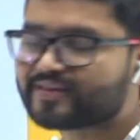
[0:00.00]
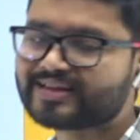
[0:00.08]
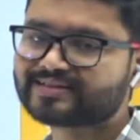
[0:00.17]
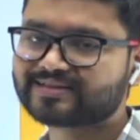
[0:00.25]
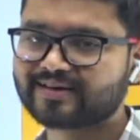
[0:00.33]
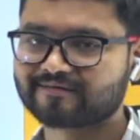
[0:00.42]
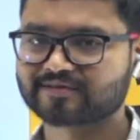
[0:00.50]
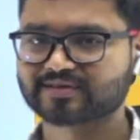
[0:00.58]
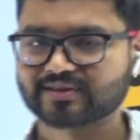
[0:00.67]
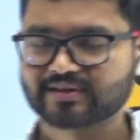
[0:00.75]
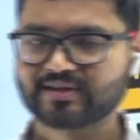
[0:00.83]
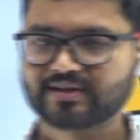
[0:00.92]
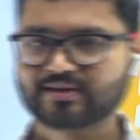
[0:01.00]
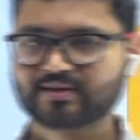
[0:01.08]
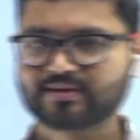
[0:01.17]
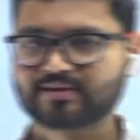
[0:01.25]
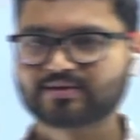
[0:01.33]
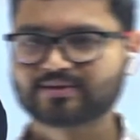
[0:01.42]
of these gifts
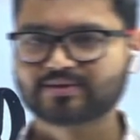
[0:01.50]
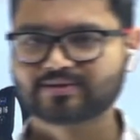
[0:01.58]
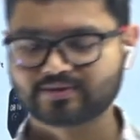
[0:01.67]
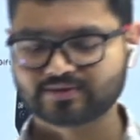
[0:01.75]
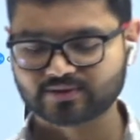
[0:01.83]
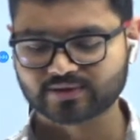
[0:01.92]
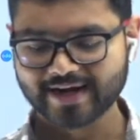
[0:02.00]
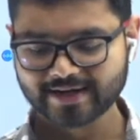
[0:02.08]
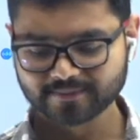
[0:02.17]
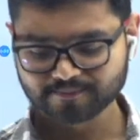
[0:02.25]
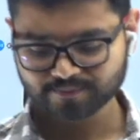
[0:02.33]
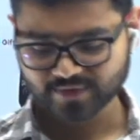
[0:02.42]
right